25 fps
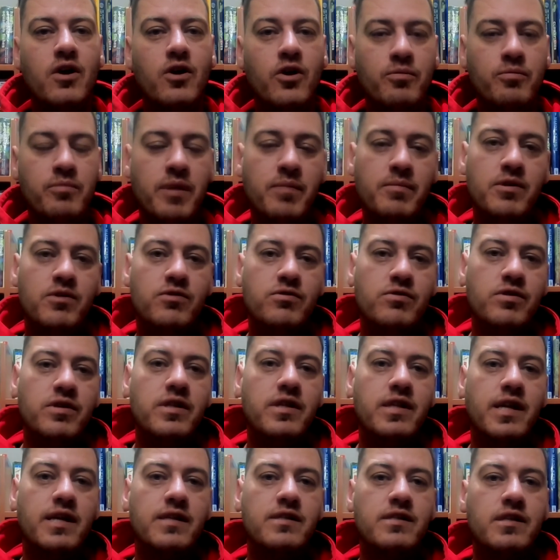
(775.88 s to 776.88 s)
remember to
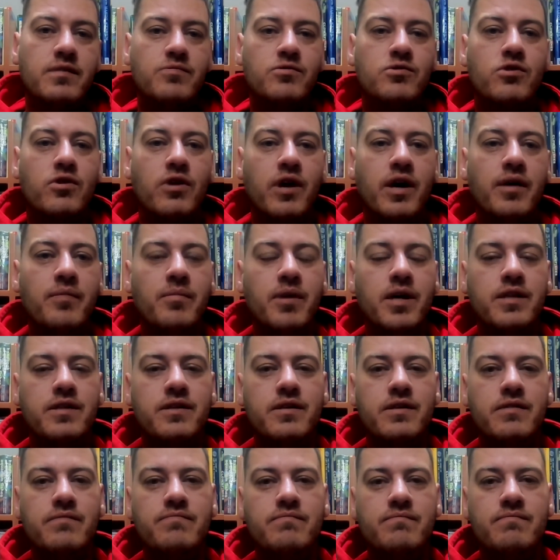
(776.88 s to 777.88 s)
hit that subscribe
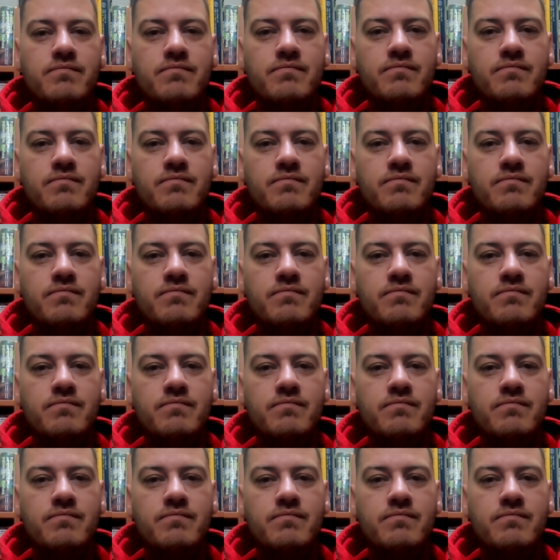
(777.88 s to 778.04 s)
button.